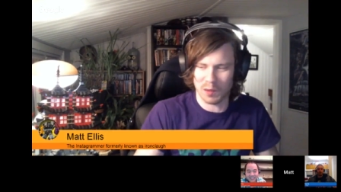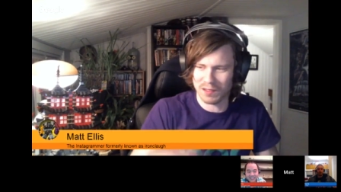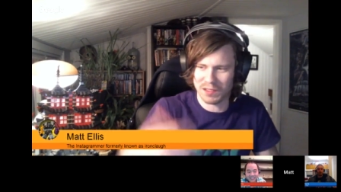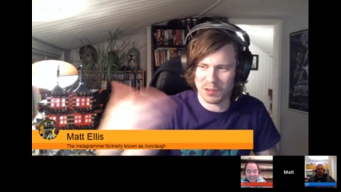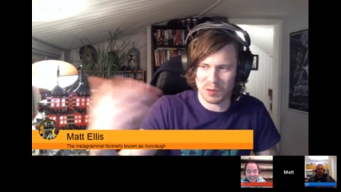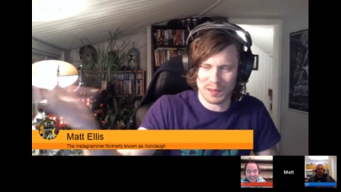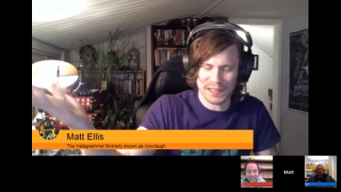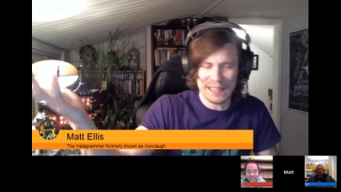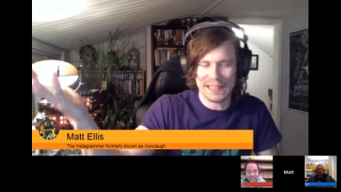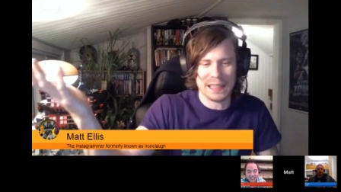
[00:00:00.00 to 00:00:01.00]
to
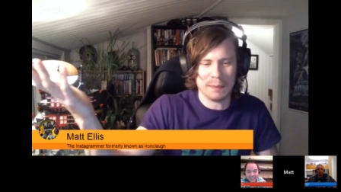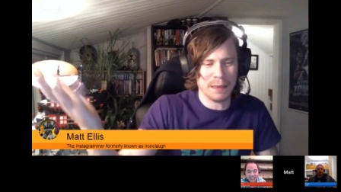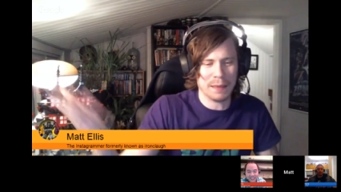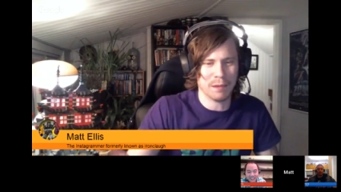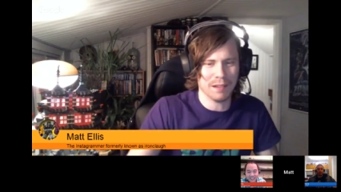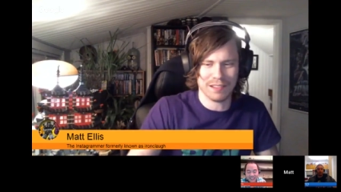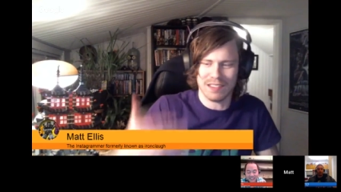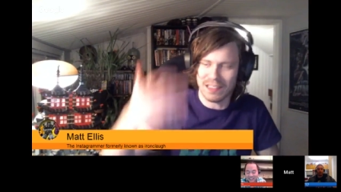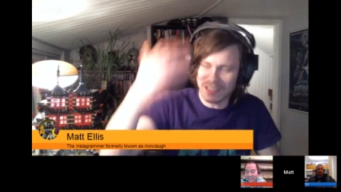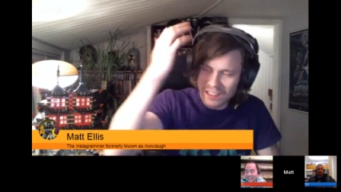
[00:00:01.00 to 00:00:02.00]
geeky people. It's
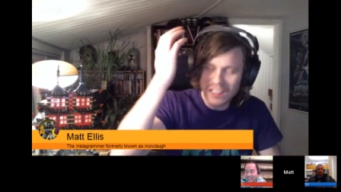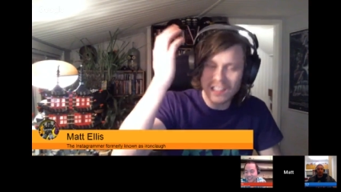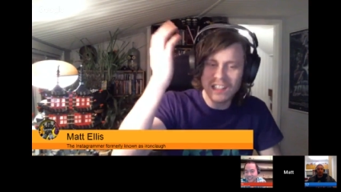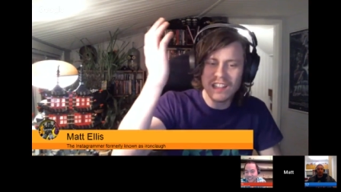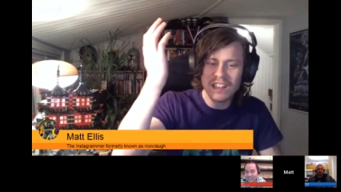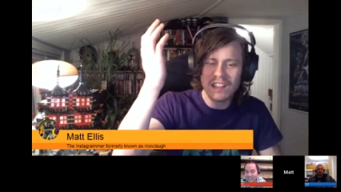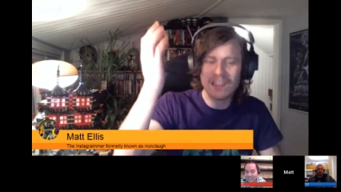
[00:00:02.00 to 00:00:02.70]
like, uh